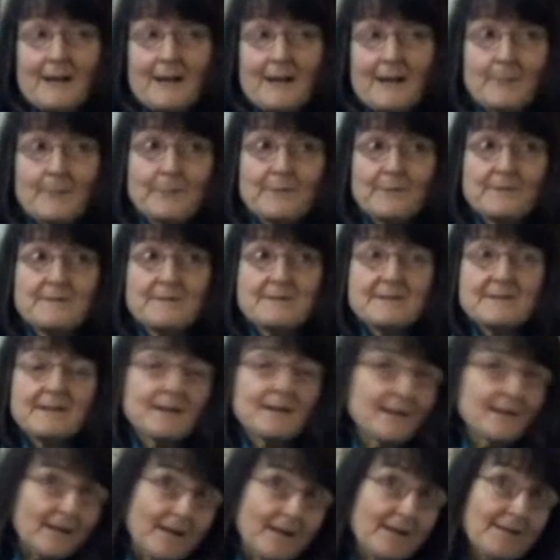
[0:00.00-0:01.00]
happens
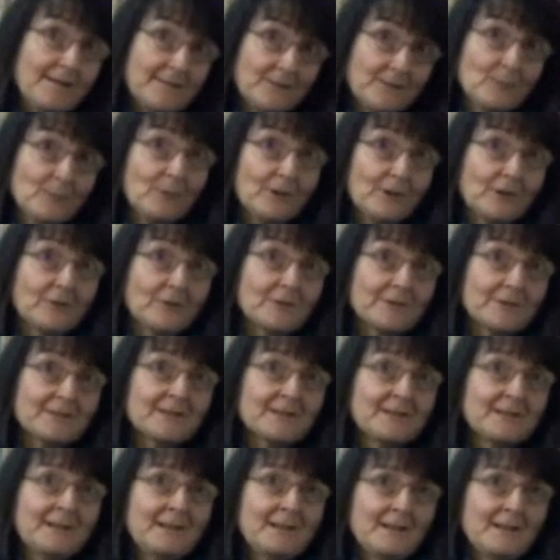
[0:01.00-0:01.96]
in the world